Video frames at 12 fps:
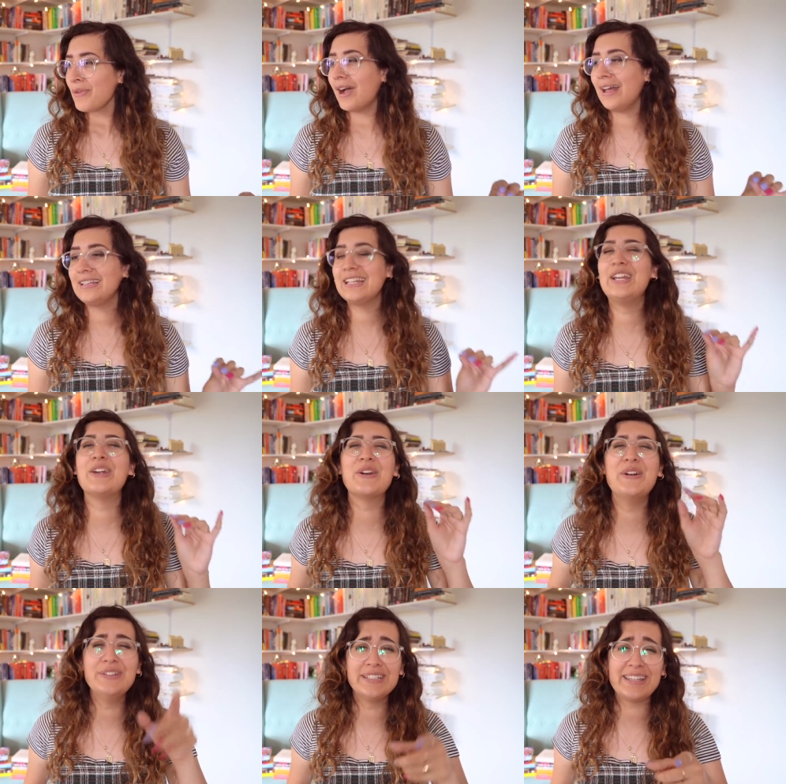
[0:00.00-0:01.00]
I
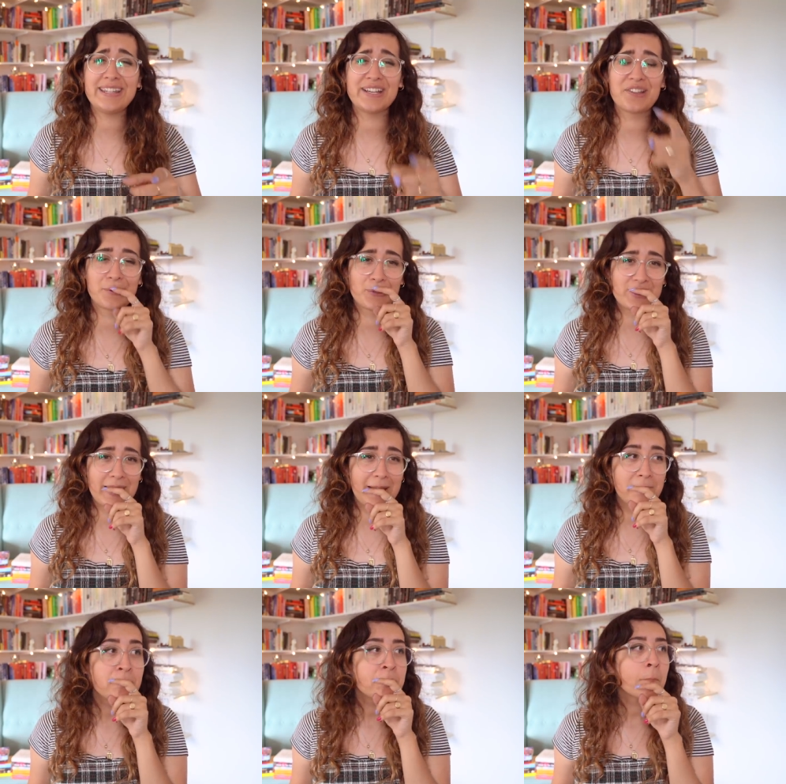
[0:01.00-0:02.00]
literally, the other
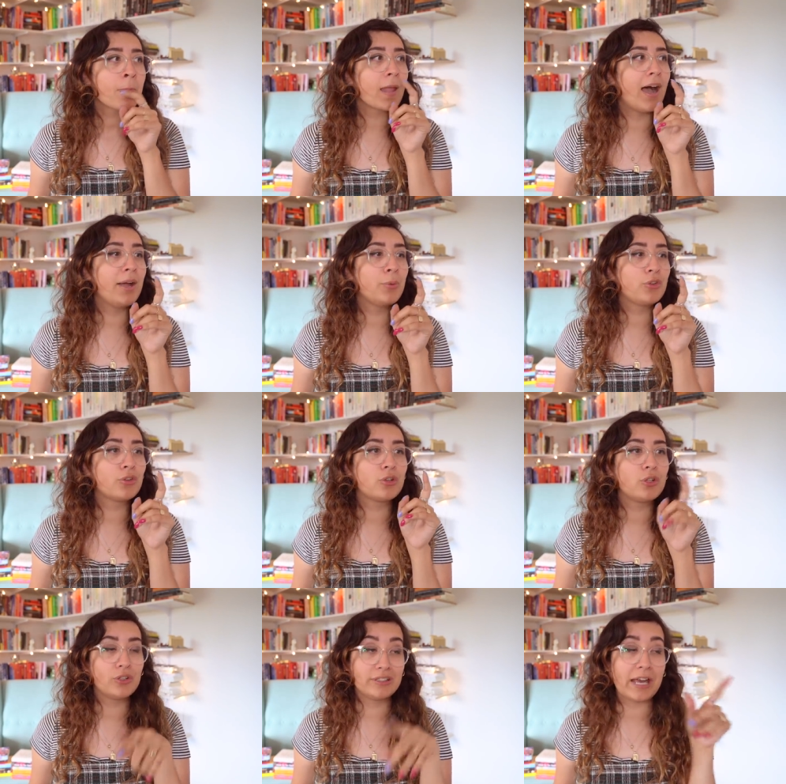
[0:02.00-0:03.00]
day, I was,
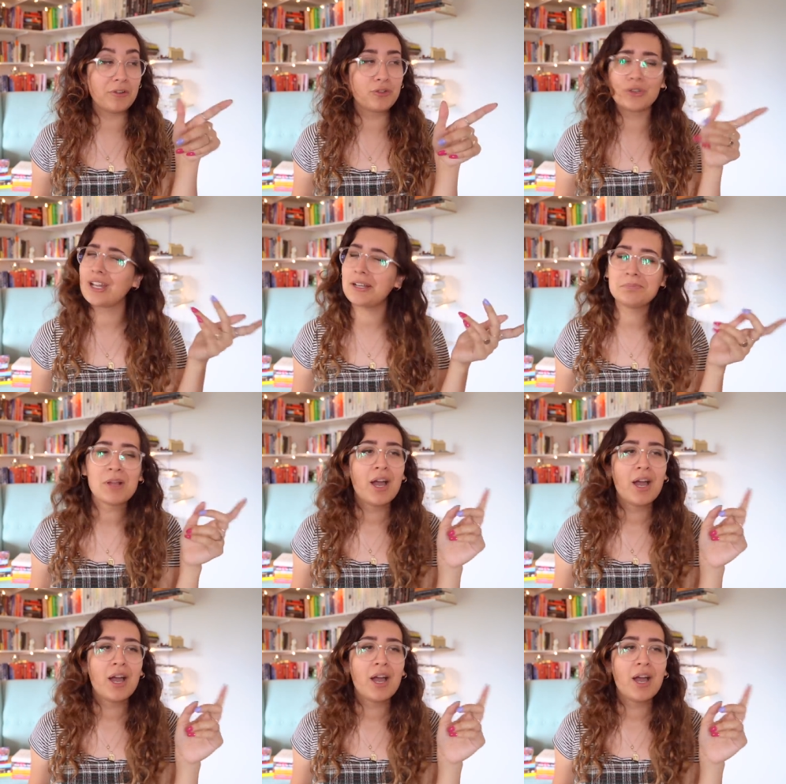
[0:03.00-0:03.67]
lo yesterday,